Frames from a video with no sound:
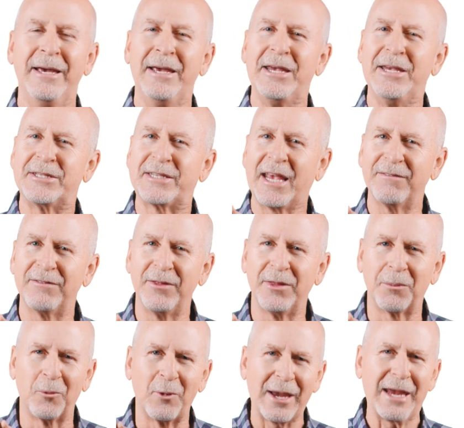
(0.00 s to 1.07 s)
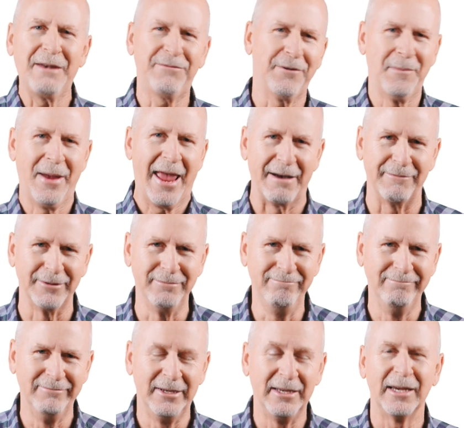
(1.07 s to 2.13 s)
He's given them rain from heaven
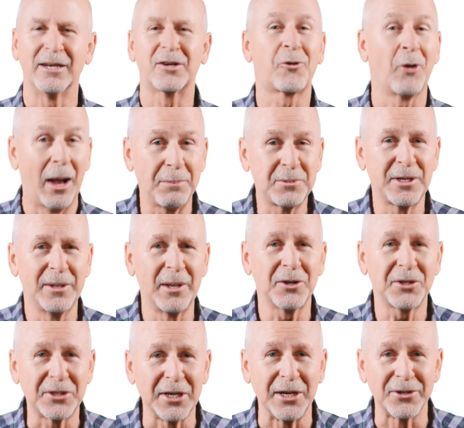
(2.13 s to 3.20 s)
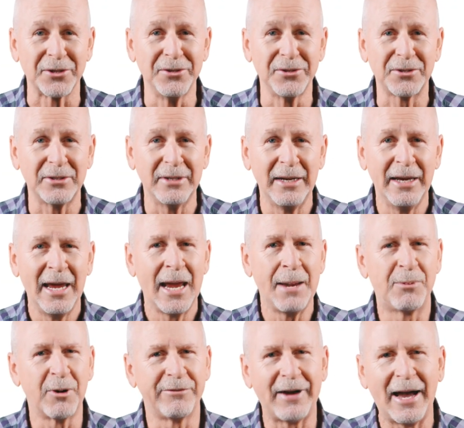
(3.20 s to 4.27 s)
and crops in their seasons. He
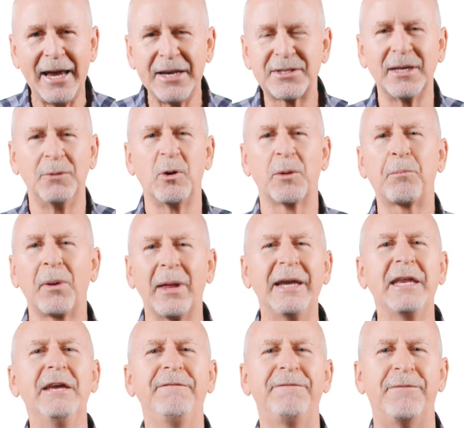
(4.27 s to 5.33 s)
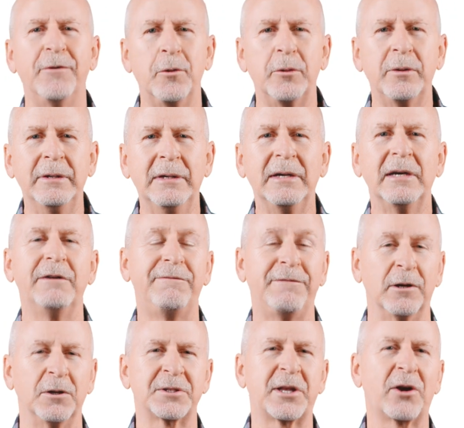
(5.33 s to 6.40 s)
provides them with plenty of food and
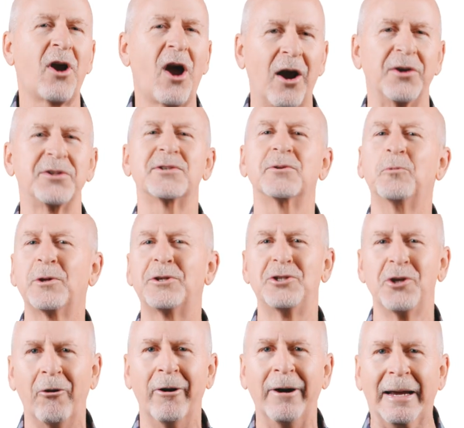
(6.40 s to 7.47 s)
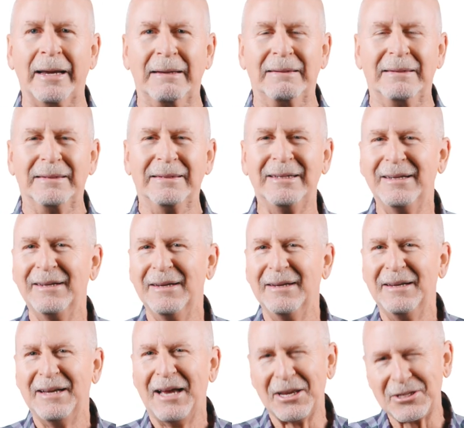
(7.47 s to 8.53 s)
fills their hearts with joy.
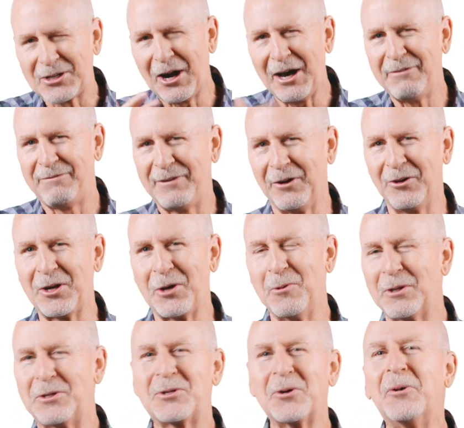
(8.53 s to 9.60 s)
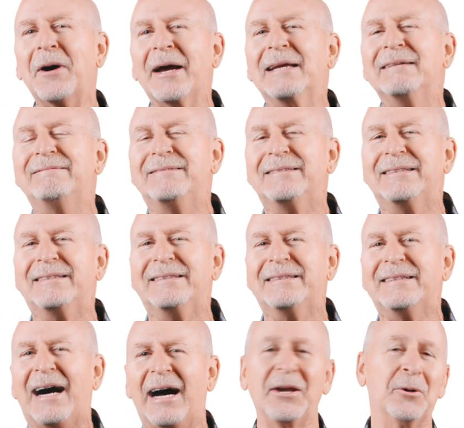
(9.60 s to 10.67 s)
Has God filled you with joy?
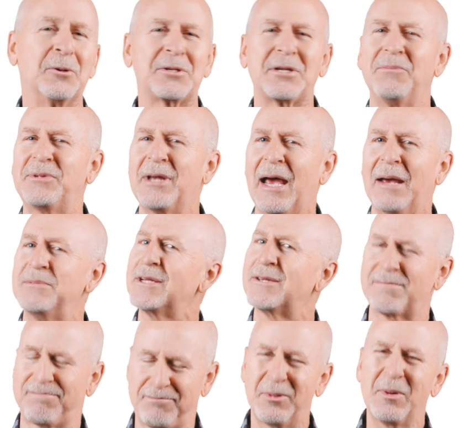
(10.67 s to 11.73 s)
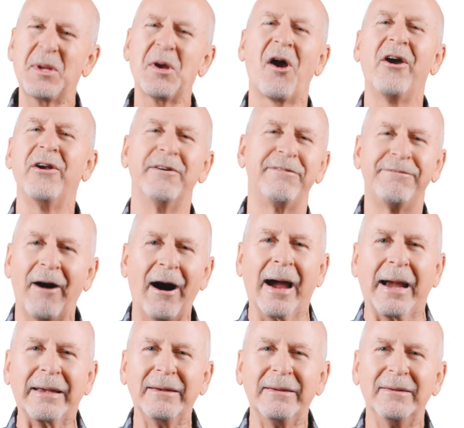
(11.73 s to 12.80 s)
I know sometimes it's pretty hard to find.